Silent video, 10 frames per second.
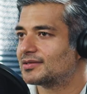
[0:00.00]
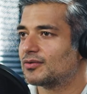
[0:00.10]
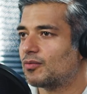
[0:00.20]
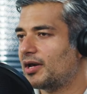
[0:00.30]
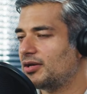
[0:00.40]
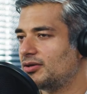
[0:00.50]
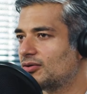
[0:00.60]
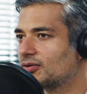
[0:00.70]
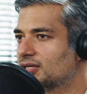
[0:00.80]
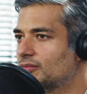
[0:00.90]
So why didn't you
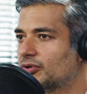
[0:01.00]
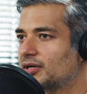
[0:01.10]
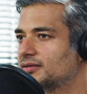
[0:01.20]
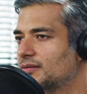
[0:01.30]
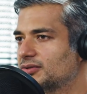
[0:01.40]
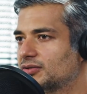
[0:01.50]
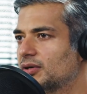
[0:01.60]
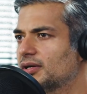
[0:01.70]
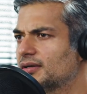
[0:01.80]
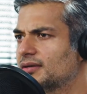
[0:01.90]
go somewhere else that was
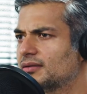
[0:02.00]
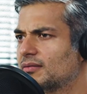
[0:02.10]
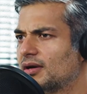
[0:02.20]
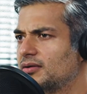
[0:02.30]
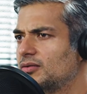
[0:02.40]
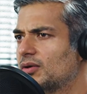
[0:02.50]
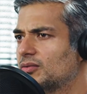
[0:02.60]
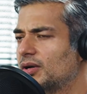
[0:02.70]
quicker? Why did you want to